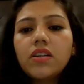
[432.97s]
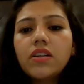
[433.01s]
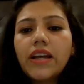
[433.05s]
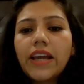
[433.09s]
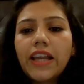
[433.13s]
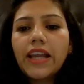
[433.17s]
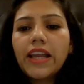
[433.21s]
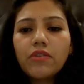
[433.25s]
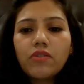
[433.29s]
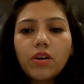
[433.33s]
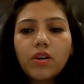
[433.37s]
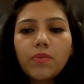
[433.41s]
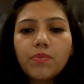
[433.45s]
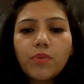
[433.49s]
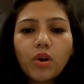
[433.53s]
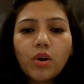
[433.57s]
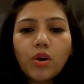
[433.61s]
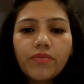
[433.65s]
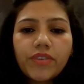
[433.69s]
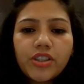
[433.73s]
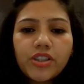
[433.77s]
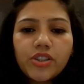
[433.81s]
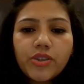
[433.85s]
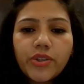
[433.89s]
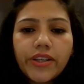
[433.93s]
annual
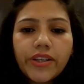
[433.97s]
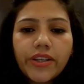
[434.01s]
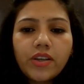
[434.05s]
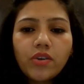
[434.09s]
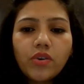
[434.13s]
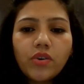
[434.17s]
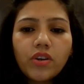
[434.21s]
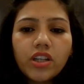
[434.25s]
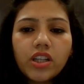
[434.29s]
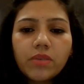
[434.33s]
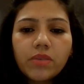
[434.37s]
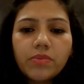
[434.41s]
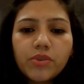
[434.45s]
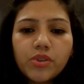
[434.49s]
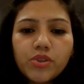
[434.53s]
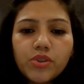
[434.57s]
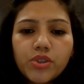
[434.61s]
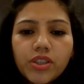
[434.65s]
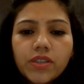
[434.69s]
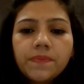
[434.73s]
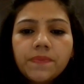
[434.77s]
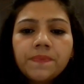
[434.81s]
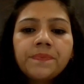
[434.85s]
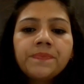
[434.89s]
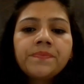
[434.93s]
profit sharing
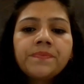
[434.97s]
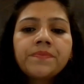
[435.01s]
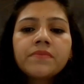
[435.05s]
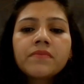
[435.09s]
contribution,